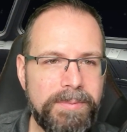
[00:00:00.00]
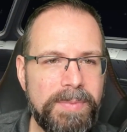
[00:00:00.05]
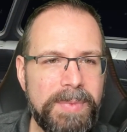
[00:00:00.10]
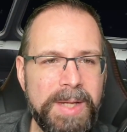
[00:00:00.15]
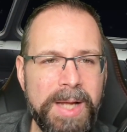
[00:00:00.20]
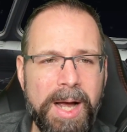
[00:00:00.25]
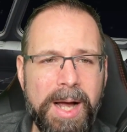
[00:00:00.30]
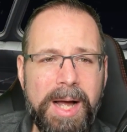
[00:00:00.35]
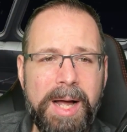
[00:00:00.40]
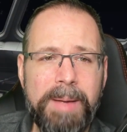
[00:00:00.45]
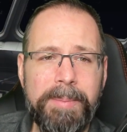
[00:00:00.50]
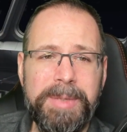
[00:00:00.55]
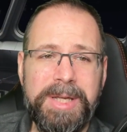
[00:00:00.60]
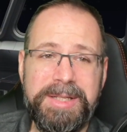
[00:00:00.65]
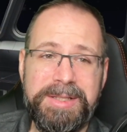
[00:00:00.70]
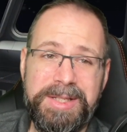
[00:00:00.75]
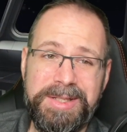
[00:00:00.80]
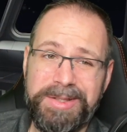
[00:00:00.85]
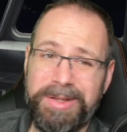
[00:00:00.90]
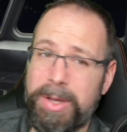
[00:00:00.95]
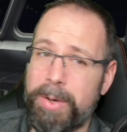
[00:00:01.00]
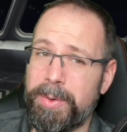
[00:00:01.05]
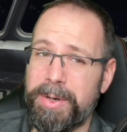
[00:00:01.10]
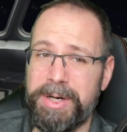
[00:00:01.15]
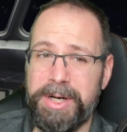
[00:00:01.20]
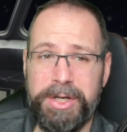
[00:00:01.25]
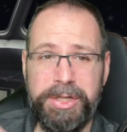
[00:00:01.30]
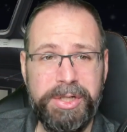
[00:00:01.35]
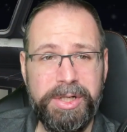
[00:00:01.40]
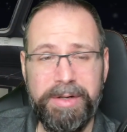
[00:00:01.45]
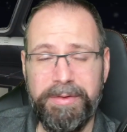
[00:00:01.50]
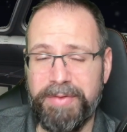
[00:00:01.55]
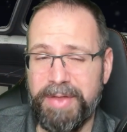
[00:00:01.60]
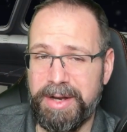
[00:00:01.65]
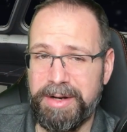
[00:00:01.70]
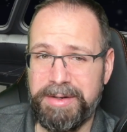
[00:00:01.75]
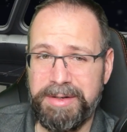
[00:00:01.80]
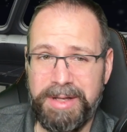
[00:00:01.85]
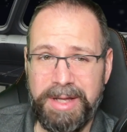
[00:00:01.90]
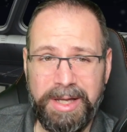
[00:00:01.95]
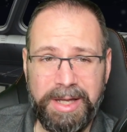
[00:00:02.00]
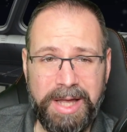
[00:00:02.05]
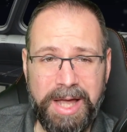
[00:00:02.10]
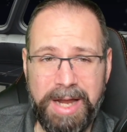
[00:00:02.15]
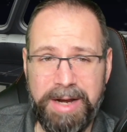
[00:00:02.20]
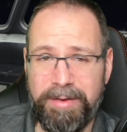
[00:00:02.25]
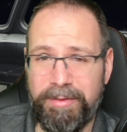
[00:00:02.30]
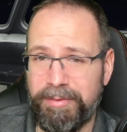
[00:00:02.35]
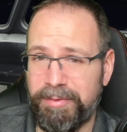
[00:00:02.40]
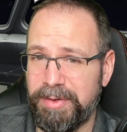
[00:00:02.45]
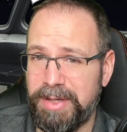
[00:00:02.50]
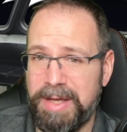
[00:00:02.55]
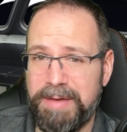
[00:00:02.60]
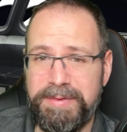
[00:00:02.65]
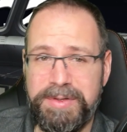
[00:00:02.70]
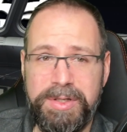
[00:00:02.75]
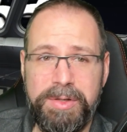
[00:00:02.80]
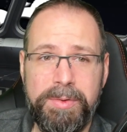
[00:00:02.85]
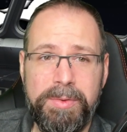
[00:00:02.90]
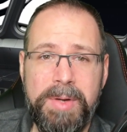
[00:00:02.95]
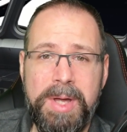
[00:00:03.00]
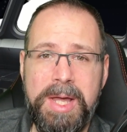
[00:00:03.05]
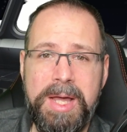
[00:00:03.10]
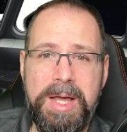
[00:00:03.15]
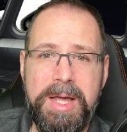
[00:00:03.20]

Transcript: Uh, because he's lower initiative, that kind of gives you,